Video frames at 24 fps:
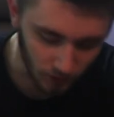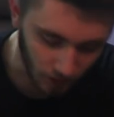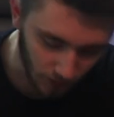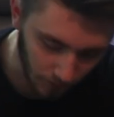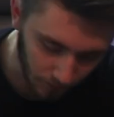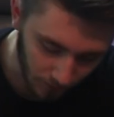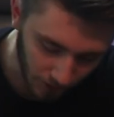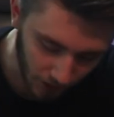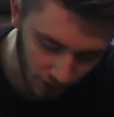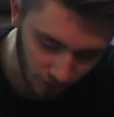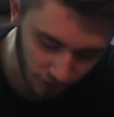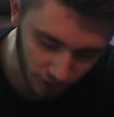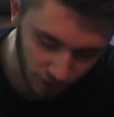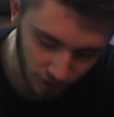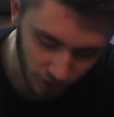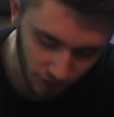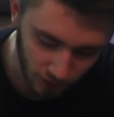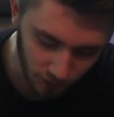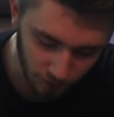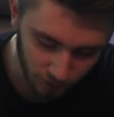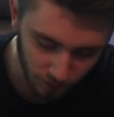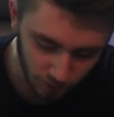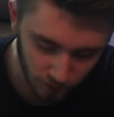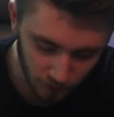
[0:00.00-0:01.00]
Okay, battery. Are
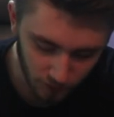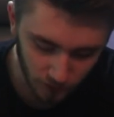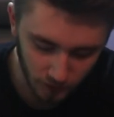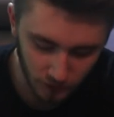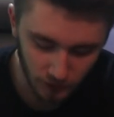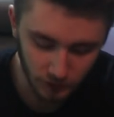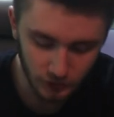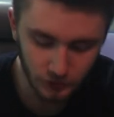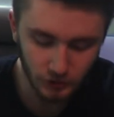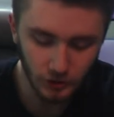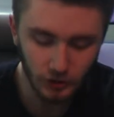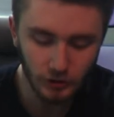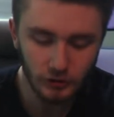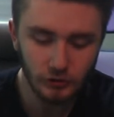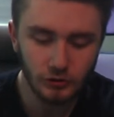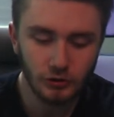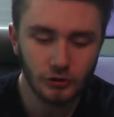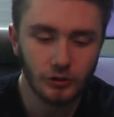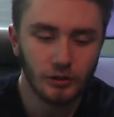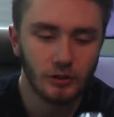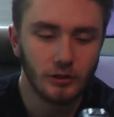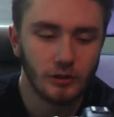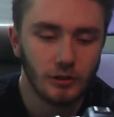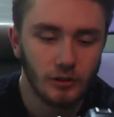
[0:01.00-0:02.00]
you are you
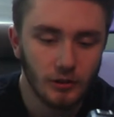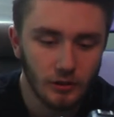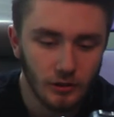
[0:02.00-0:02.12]
charged?